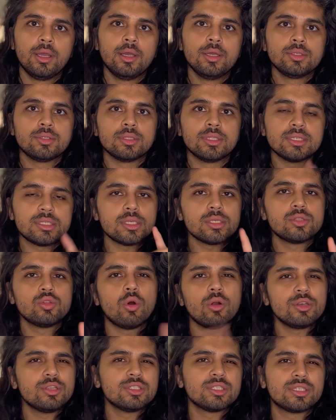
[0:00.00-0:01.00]
So this is
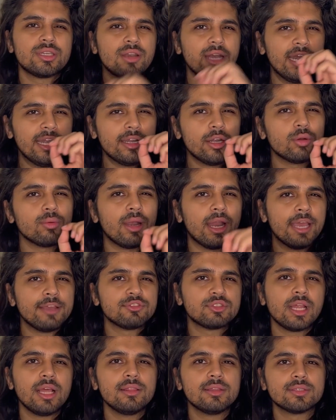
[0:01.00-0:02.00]
not just related to
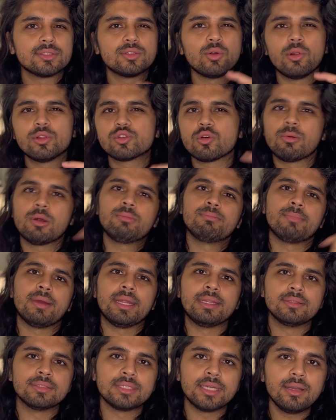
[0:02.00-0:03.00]
lifestyle, this is also about
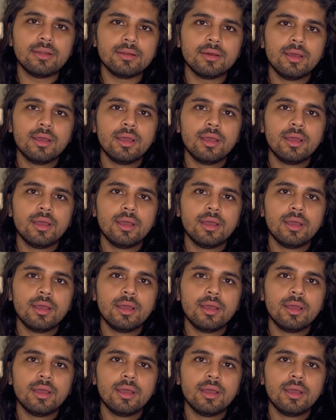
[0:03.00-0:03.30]
mindset.